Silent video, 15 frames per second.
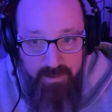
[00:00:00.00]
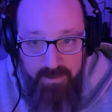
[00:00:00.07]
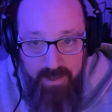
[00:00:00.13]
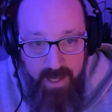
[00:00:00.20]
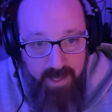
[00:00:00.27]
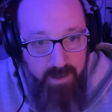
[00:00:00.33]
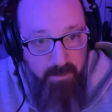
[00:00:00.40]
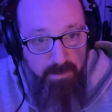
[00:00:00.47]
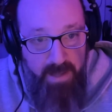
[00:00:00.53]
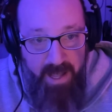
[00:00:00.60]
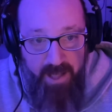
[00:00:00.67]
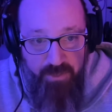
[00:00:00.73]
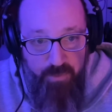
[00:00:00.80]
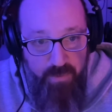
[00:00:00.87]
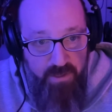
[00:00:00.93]
to take a
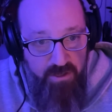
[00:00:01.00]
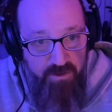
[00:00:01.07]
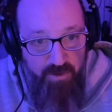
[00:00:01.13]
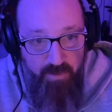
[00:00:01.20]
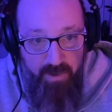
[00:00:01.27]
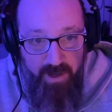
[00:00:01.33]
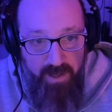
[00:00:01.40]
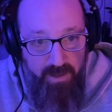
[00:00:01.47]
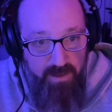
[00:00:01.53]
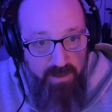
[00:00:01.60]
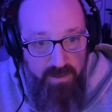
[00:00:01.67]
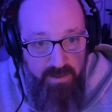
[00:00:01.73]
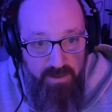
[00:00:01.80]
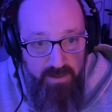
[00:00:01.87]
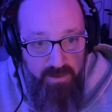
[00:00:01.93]
bath once in a while.
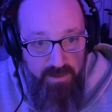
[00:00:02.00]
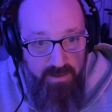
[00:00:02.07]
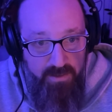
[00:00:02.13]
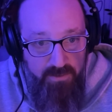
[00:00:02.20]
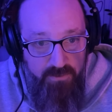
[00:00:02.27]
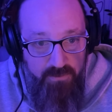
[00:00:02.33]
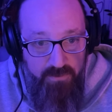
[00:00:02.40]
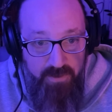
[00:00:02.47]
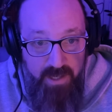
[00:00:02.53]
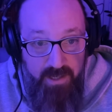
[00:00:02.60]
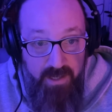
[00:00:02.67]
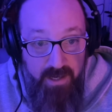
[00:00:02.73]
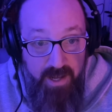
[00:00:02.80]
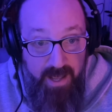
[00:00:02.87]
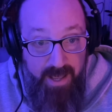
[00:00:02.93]
Just
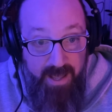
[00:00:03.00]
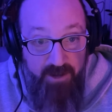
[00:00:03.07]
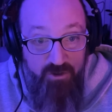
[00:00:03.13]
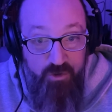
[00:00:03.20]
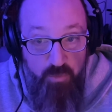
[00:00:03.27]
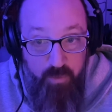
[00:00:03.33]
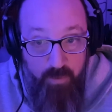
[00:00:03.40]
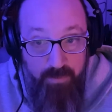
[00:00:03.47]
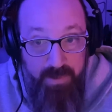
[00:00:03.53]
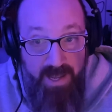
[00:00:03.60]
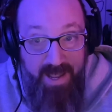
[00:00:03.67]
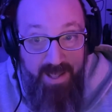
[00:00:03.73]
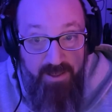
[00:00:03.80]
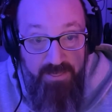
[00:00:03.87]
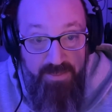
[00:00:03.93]
take an actual
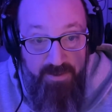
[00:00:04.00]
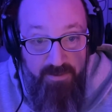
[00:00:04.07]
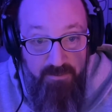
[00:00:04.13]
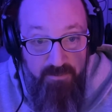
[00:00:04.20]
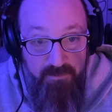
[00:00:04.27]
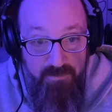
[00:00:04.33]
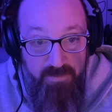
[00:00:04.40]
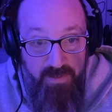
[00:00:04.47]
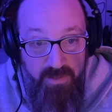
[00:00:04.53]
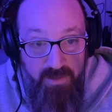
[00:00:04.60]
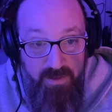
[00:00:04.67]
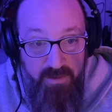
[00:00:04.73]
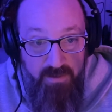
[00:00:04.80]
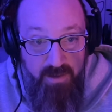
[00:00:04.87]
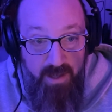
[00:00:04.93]
bath
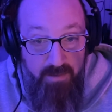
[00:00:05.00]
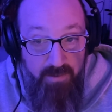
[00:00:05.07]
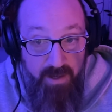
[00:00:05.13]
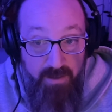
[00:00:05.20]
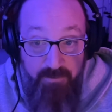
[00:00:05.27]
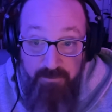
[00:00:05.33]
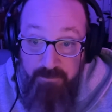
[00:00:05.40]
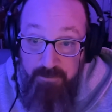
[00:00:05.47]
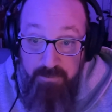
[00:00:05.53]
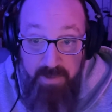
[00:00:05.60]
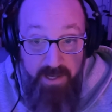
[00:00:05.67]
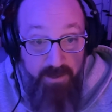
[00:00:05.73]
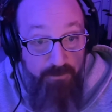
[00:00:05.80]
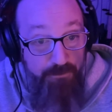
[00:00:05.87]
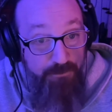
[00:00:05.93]
and, and
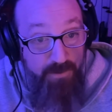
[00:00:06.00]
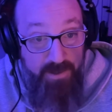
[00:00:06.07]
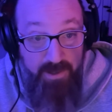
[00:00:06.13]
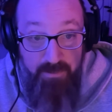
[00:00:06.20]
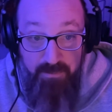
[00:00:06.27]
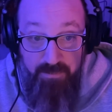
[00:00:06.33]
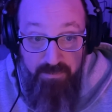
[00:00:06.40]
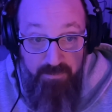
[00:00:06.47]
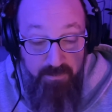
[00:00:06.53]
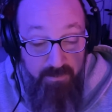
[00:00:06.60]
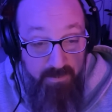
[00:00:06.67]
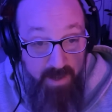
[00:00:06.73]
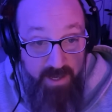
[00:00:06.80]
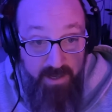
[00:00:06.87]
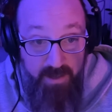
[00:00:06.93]
make a fucking,
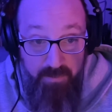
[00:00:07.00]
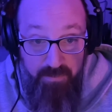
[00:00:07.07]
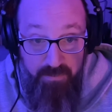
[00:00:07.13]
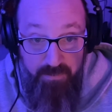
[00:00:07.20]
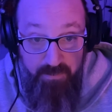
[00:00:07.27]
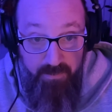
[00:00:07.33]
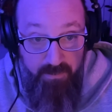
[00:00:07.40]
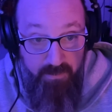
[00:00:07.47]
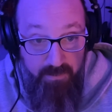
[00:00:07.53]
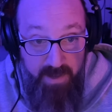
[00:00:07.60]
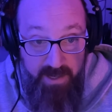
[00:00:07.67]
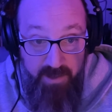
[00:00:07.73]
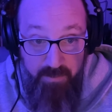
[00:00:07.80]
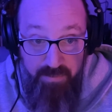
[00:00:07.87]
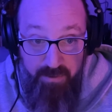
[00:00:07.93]
make a,
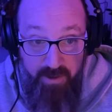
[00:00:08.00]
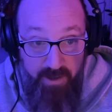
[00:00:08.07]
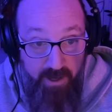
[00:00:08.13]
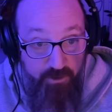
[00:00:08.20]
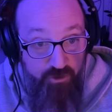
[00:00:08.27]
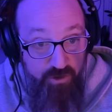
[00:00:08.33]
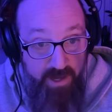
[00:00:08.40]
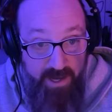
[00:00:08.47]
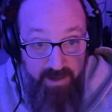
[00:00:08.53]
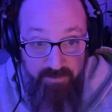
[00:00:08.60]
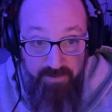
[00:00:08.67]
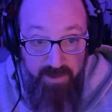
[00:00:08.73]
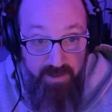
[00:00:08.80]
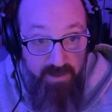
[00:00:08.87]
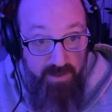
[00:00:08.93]
make a production out
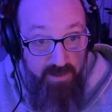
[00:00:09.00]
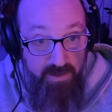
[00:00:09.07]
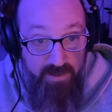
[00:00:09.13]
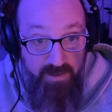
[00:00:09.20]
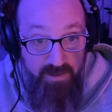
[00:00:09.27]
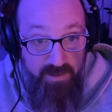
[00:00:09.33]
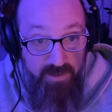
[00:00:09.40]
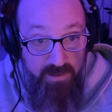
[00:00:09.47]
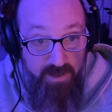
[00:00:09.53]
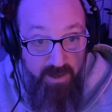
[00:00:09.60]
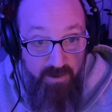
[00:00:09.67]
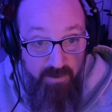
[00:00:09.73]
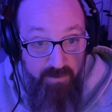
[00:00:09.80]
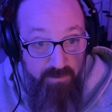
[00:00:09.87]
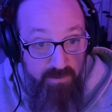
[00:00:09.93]
of it. You
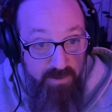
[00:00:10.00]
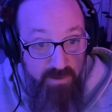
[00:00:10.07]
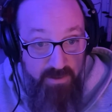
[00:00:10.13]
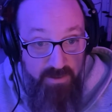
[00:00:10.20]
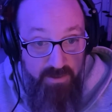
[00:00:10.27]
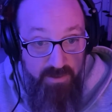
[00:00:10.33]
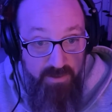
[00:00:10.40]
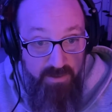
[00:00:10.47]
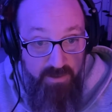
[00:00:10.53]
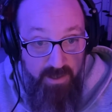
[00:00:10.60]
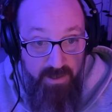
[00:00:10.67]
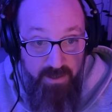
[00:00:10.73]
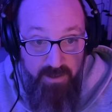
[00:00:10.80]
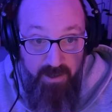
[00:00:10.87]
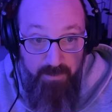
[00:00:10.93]
know,
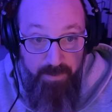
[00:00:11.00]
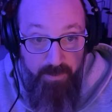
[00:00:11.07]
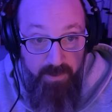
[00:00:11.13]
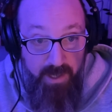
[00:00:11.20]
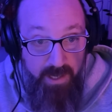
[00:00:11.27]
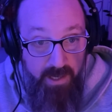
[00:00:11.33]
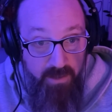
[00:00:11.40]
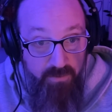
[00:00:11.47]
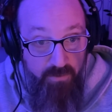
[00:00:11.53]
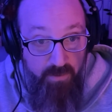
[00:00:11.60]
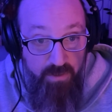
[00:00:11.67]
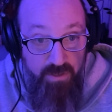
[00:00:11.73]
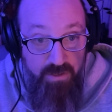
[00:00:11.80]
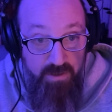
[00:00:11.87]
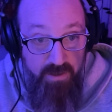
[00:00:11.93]
get a couple
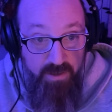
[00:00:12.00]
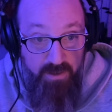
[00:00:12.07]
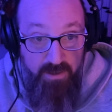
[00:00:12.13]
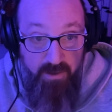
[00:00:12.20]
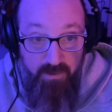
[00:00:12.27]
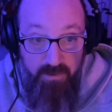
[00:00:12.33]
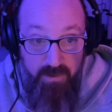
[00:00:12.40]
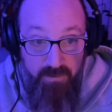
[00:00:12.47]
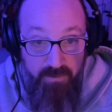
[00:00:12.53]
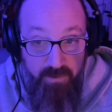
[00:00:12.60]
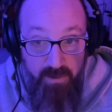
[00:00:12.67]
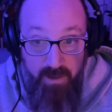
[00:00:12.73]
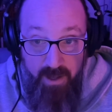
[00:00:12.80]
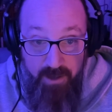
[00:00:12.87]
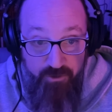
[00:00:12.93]
candles, go to
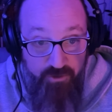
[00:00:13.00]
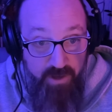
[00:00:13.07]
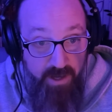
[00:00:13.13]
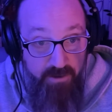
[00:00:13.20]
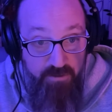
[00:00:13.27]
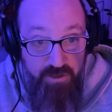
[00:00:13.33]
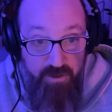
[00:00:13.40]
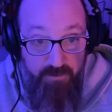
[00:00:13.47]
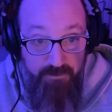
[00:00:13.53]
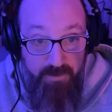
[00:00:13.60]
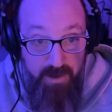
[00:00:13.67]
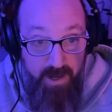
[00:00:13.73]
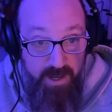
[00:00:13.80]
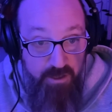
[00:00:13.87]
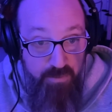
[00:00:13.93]
Lush, get yourself
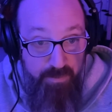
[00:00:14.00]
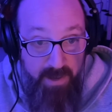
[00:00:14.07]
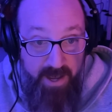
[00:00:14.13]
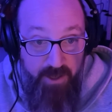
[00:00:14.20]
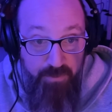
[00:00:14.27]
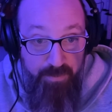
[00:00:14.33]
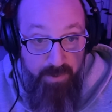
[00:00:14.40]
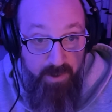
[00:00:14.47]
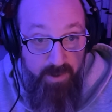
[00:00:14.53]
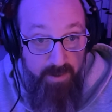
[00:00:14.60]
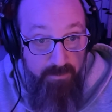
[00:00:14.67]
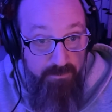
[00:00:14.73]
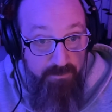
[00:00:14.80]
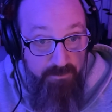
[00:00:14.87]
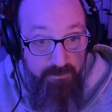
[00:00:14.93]
a nice bath
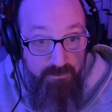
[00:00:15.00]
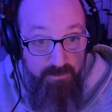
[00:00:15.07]
bomb.